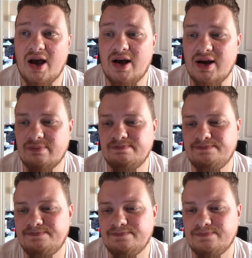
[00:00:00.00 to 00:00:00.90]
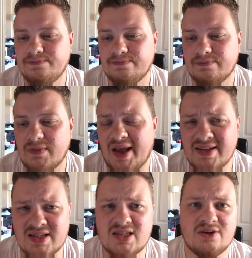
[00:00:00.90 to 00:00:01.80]

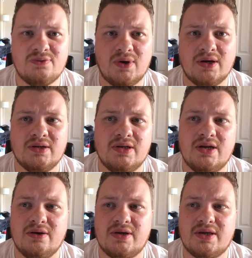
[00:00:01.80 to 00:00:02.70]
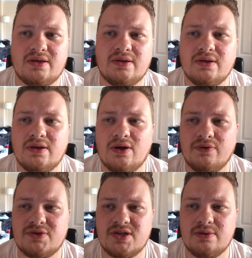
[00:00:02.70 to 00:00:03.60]
It's a tough one. You know,
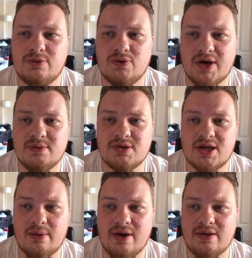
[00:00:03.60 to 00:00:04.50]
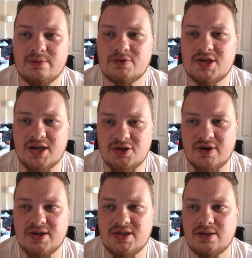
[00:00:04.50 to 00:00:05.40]
obviously, the more games that come out, the more
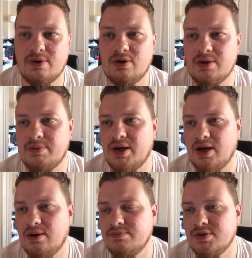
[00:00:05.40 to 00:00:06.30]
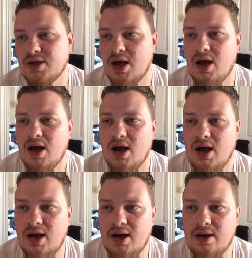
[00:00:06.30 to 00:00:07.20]
saturated the market becomes.
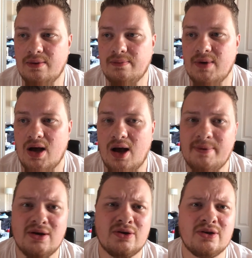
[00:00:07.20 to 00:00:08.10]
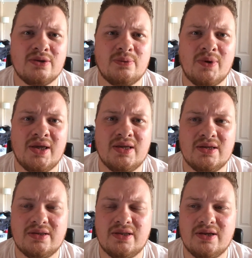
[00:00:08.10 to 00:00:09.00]
I mean, look at the Wii.
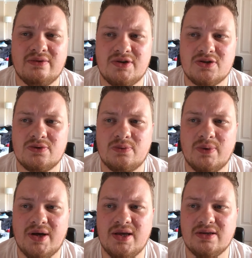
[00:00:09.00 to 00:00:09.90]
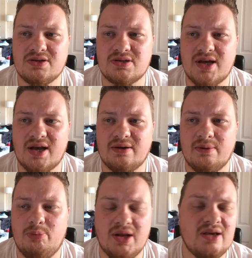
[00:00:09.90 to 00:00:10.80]
The original Wii just had
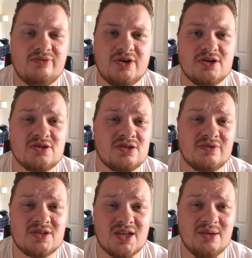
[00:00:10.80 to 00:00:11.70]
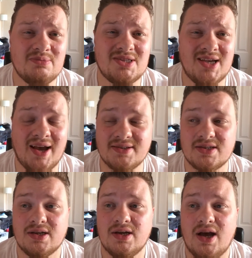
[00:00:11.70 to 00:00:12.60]
a billion versions of the same
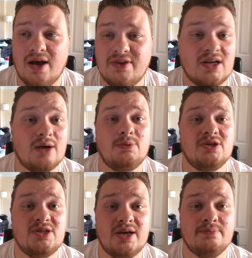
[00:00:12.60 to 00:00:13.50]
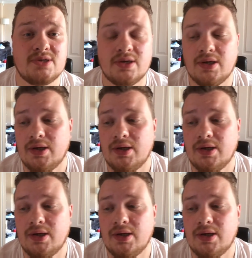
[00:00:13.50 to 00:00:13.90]
tat and then a couple of gems.